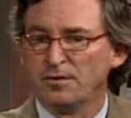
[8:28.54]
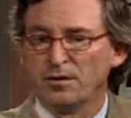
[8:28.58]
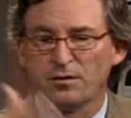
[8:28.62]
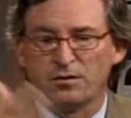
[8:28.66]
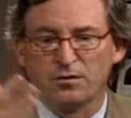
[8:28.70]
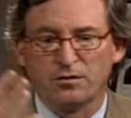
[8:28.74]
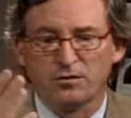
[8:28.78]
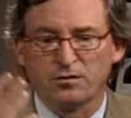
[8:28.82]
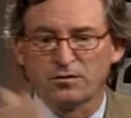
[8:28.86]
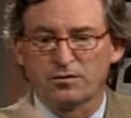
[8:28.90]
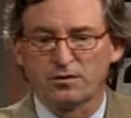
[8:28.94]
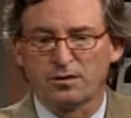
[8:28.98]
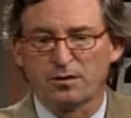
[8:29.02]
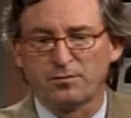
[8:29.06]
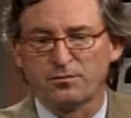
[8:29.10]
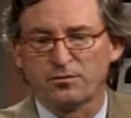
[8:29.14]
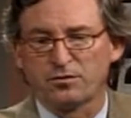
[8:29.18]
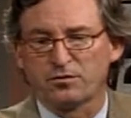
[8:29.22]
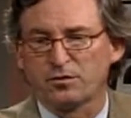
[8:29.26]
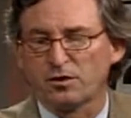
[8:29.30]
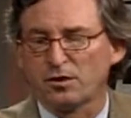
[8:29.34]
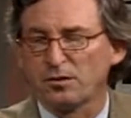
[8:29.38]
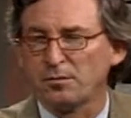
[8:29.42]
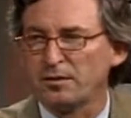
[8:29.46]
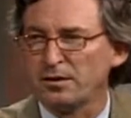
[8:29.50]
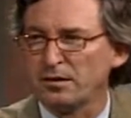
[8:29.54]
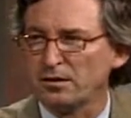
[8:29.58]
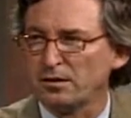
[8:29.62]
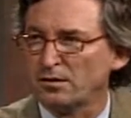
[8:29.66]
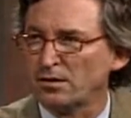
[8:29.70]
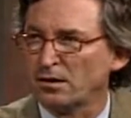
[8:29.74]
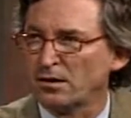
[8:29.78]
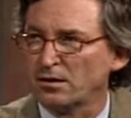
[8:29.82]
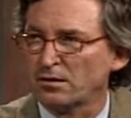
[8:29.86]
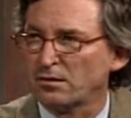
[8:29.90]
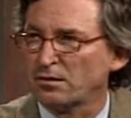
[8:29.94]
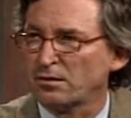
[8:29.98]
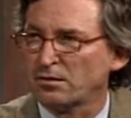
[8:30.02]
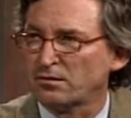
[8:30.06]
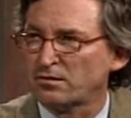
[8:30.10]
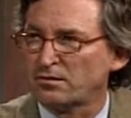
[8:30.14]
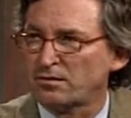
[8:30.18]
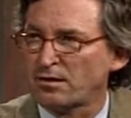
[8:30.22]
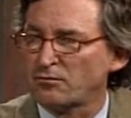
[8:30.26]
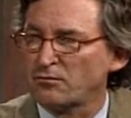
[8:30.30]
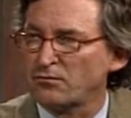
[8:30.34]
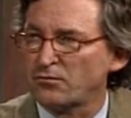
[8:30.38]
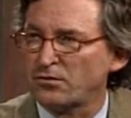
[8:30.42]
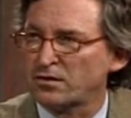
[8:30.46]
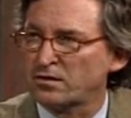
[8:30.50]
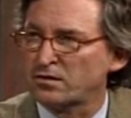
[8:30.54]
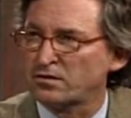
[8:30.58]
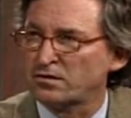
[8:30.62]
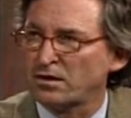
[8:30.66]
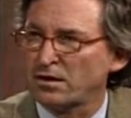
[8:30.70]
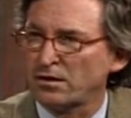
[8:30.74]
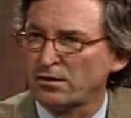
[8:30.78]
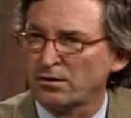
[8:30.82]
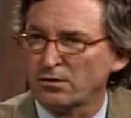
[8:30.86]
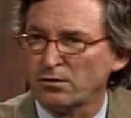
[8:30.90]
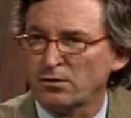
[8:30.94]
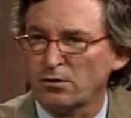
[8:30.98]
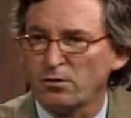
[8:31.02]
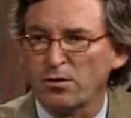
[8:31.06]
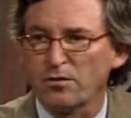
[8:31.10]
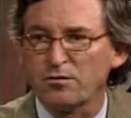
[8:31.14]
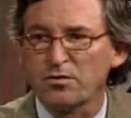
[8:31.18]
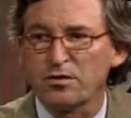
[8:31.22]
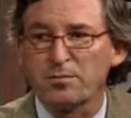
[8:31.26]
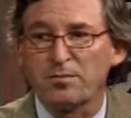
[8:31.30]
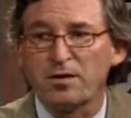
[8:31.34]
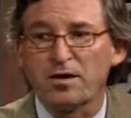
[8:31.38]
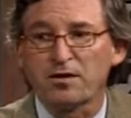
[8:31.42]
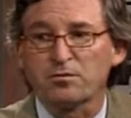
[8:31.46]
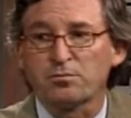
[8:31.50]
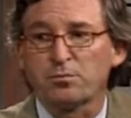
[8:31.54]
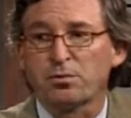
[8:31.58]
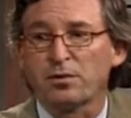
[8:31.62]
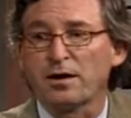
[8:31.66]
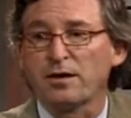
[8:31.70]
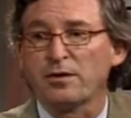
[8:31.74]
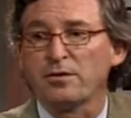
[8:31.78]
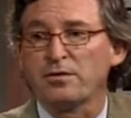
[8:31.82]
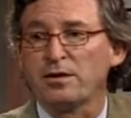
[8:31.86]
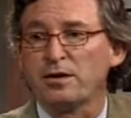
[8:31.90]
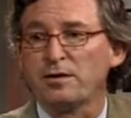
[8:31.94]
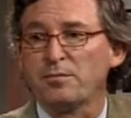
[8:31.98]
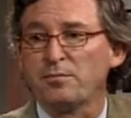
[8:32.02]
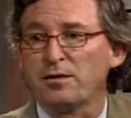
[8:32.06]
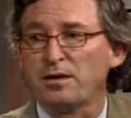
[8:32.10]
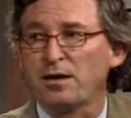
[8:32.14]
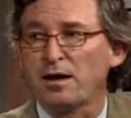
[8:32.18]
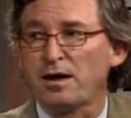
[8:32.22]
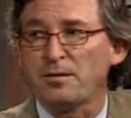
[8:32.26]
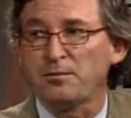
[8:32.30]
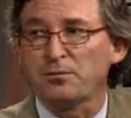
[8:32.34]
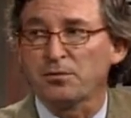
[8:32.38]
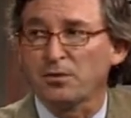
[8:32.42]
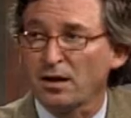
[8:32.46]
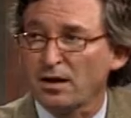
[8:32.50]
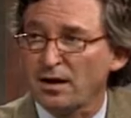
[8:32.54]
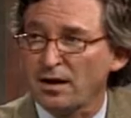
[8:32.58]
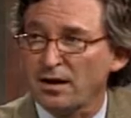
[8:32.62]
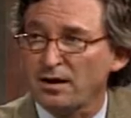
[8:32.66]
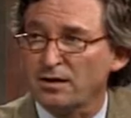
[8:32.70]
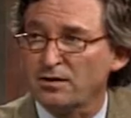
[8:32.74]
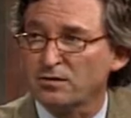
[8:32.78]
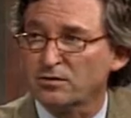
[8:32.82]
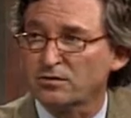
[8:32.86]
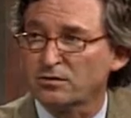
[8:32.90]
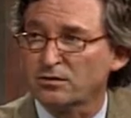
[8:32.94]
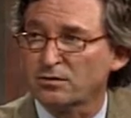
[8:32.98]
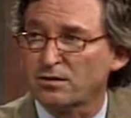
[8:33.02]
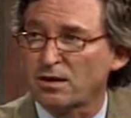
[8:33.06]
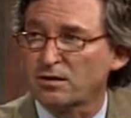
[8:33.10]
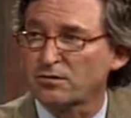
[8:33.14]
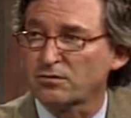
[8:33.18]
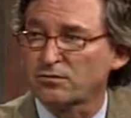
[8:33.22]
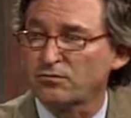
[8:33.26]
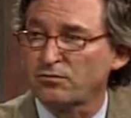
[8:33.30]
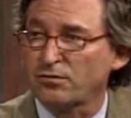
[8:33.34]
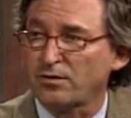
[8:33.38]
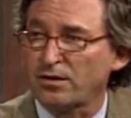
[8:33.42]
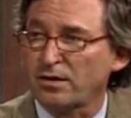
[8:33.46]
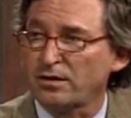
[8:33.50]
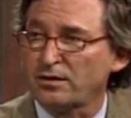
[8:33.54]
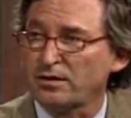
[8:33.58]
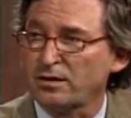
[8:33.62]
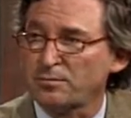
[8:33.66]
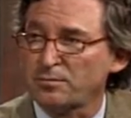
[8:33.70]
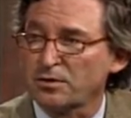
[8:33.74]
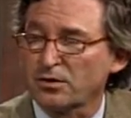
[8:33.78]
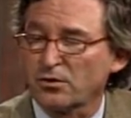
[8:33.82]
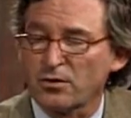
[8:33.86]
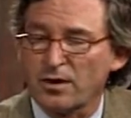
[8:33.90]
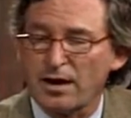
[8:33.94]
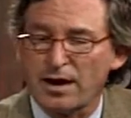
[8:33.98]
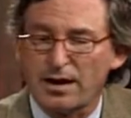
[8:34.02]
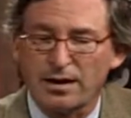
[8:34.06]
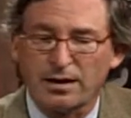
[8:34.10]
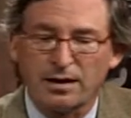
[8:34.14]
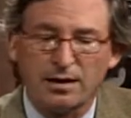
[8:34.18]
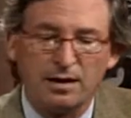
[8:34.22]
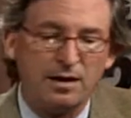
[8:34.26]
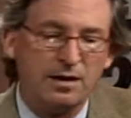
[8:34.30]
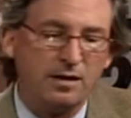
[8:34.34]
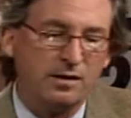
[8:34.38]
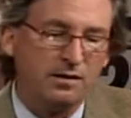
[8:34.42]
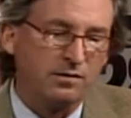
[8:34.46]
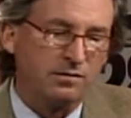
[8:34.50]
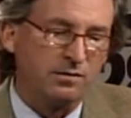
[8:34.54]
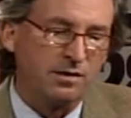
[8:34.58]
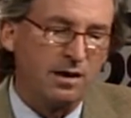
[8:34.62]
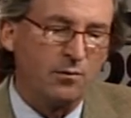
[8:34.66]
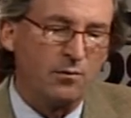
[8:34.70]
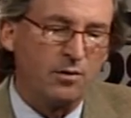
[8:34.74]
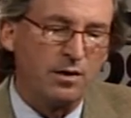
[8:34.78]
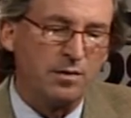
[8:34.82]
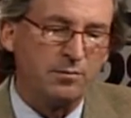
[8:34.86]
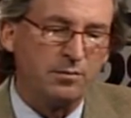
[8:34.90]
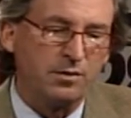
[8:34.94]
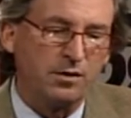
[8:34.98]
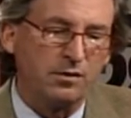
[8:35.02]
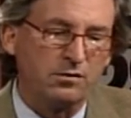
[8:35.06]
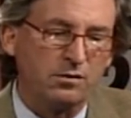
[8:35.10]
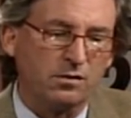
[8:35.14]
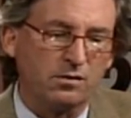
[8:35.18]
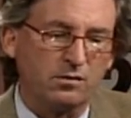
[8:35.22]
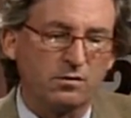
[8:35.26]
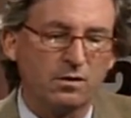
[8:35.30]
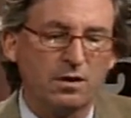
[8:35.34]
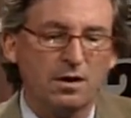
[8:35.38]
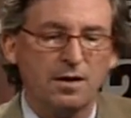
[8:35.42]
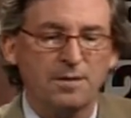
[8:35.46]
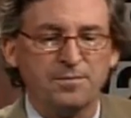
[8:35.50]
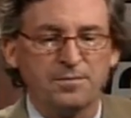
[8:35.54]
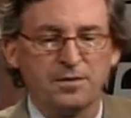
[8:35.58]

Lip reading: or you're some Serbian 7-foot center. Whoever the best player in the NBA plays. That's very democratic. Same way in business.